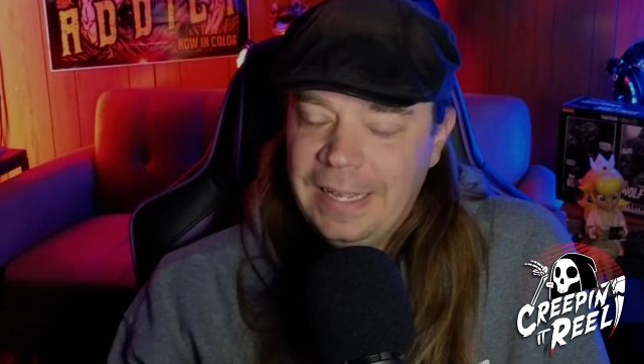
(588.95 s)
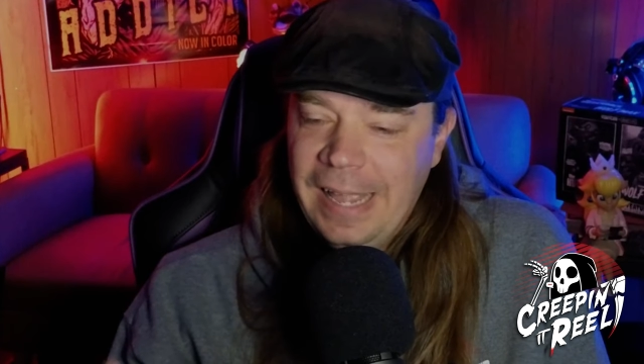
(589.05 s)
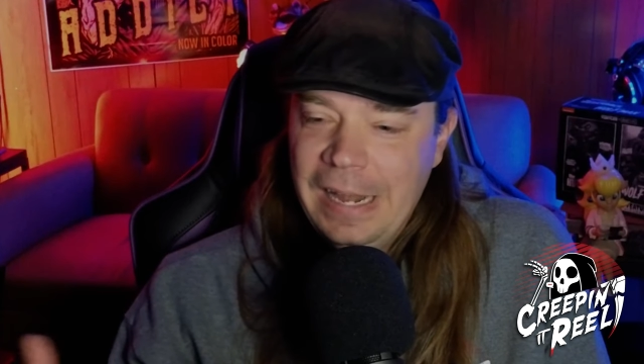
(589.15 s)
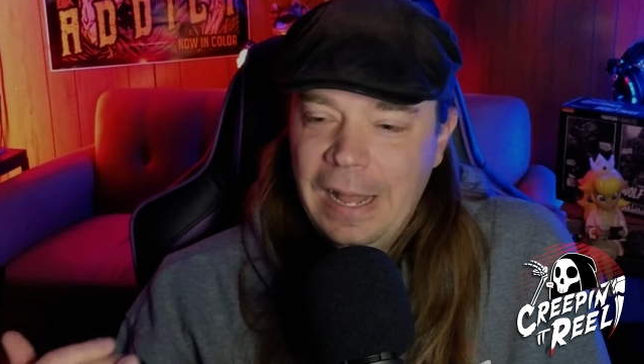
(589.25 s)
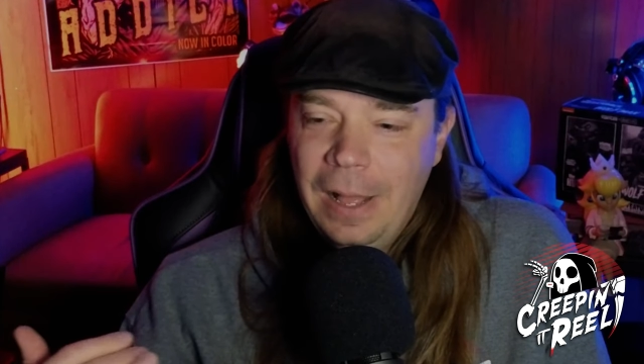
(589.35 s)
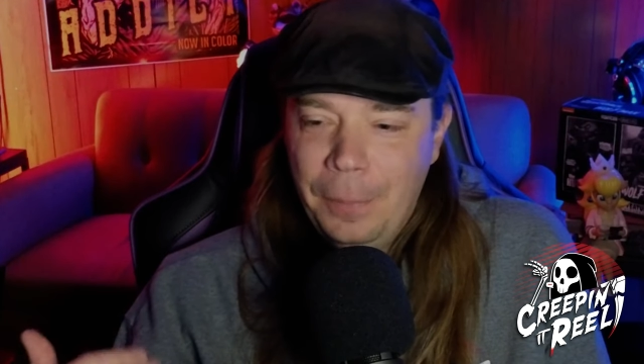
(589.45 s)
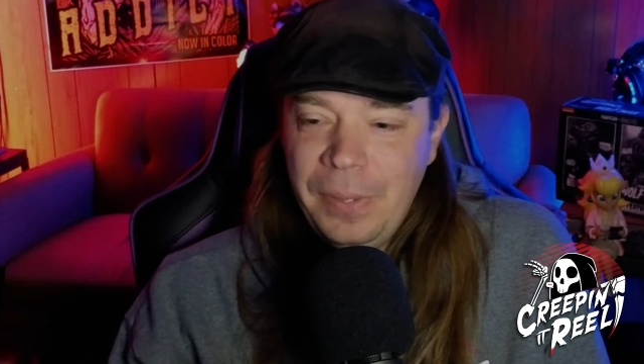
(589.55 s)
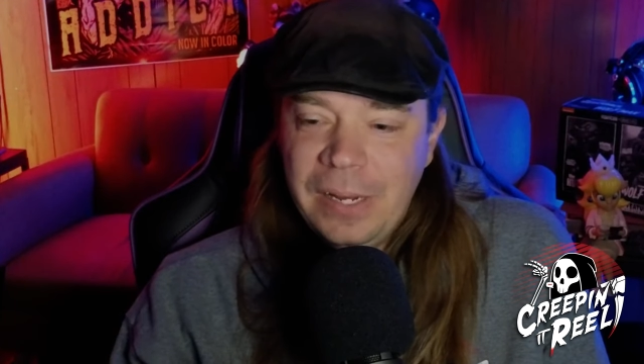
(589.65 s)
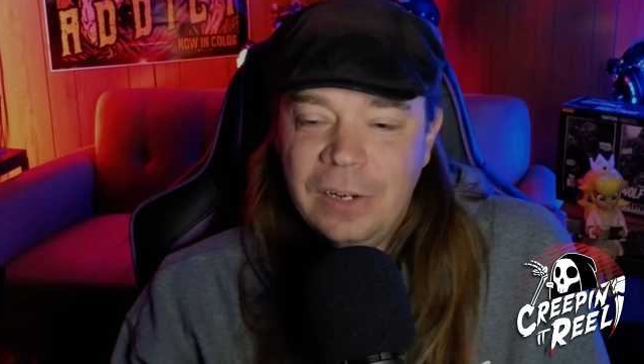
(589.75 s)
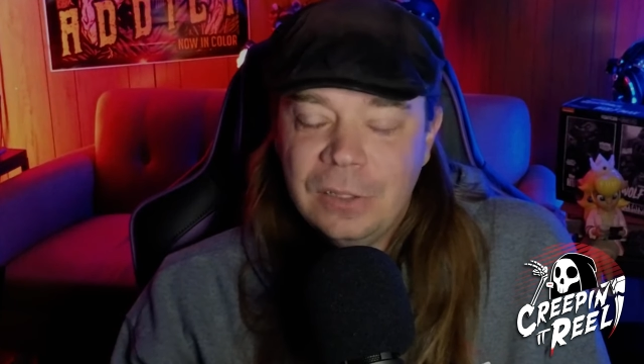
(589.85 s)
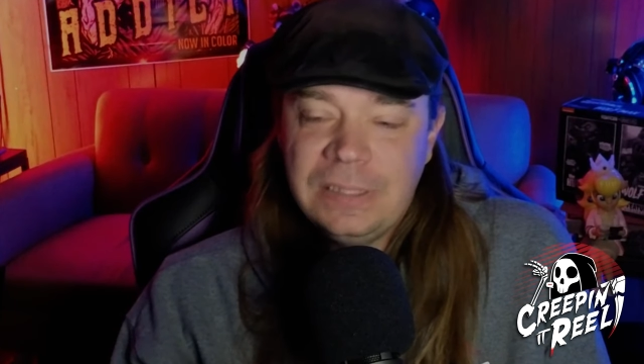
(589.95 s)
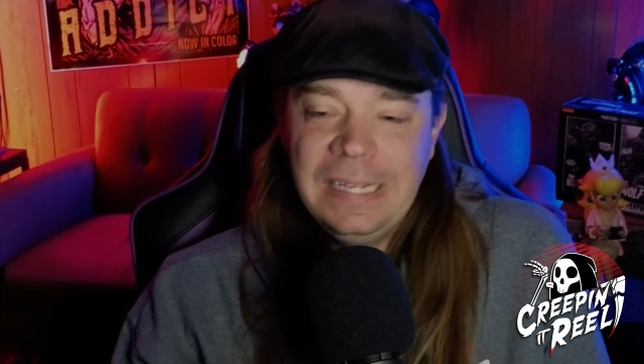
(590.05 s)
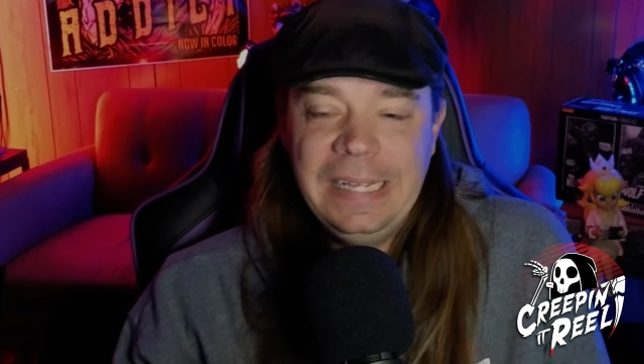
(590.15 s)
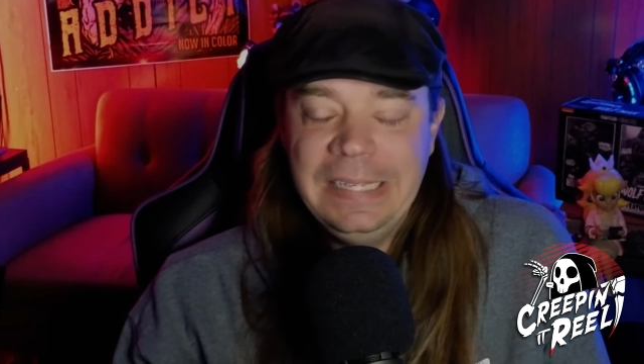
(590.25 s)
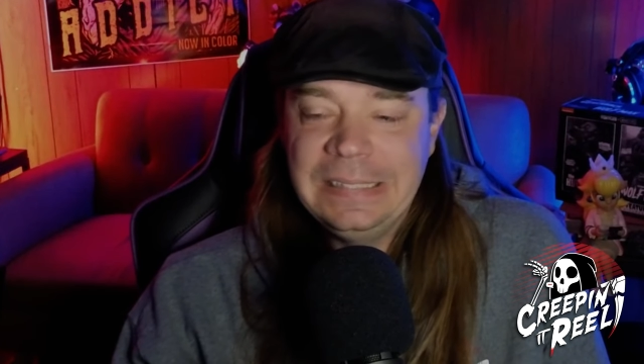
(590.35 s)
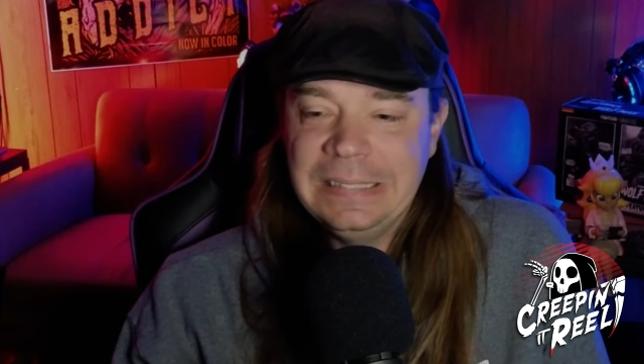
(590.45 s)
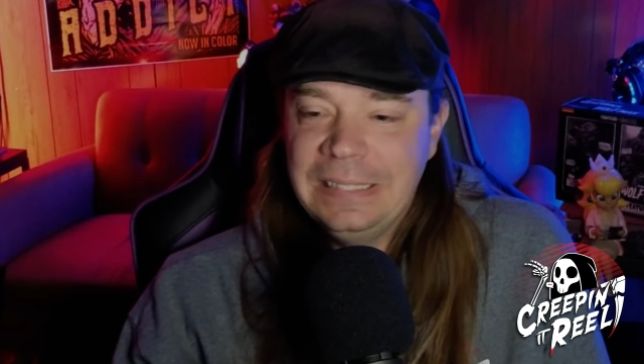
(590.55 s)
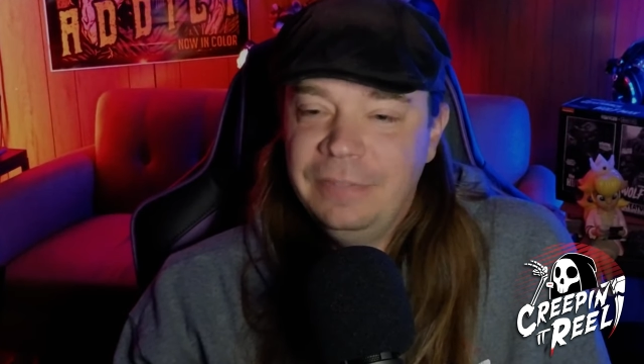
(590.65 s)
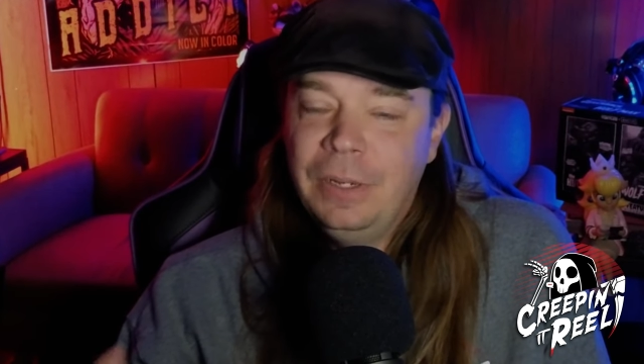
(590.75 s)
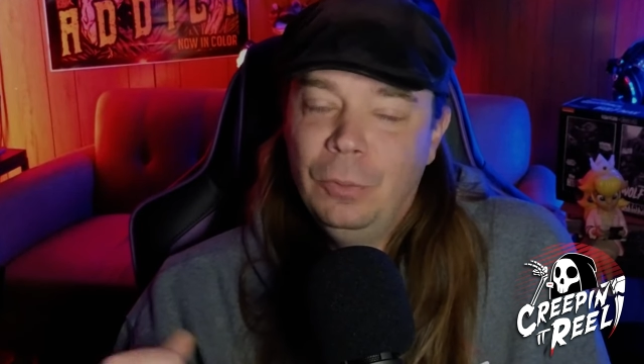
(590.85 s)
It appears that he's
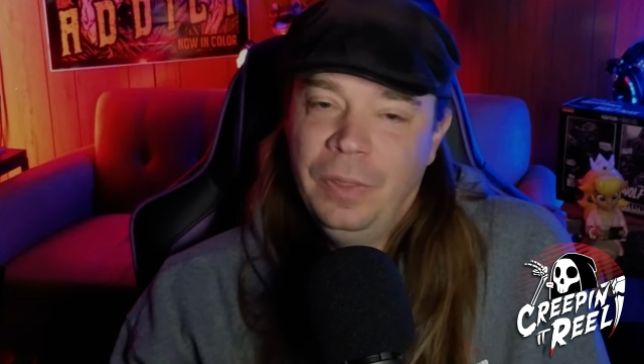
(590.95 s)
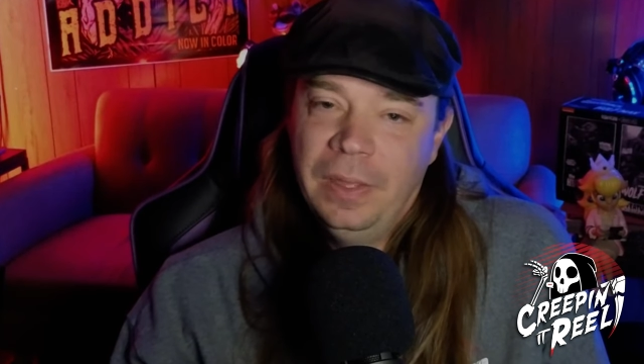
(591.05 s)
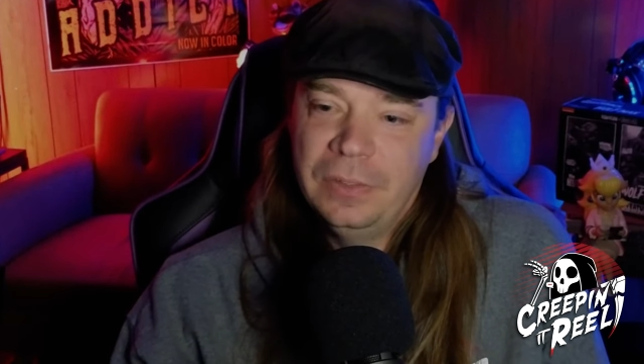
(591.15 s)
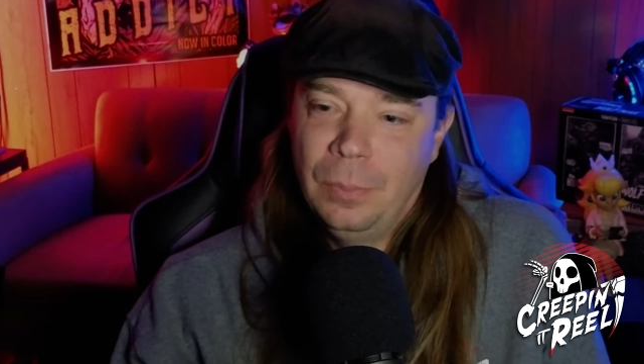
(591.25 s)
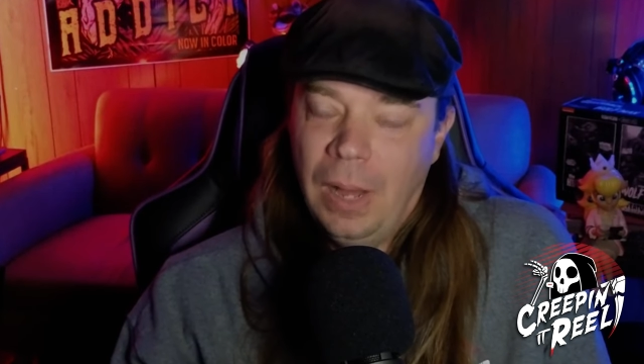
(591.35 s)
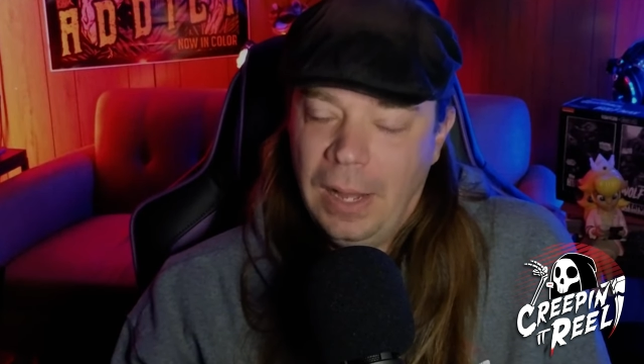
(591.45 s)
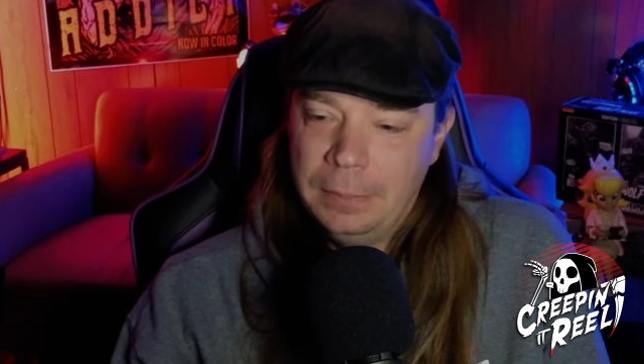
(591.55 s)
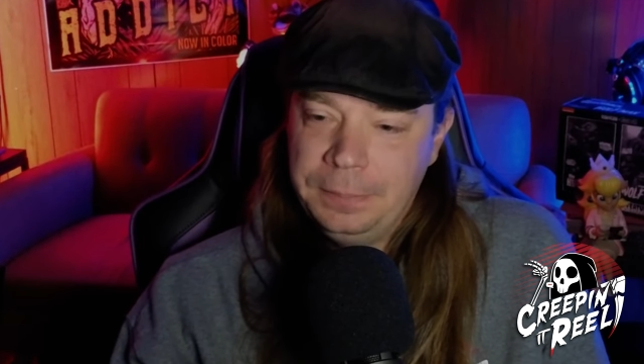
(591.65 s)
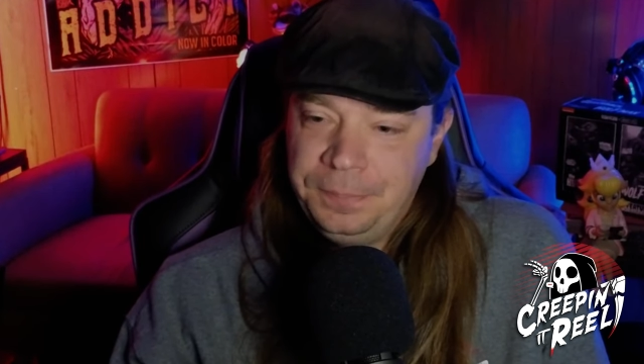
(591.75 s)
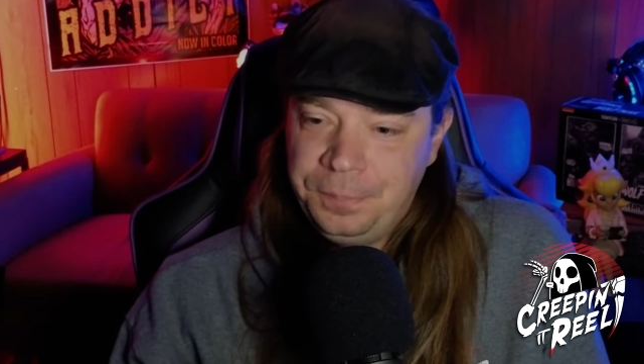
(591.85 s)
living with his mom.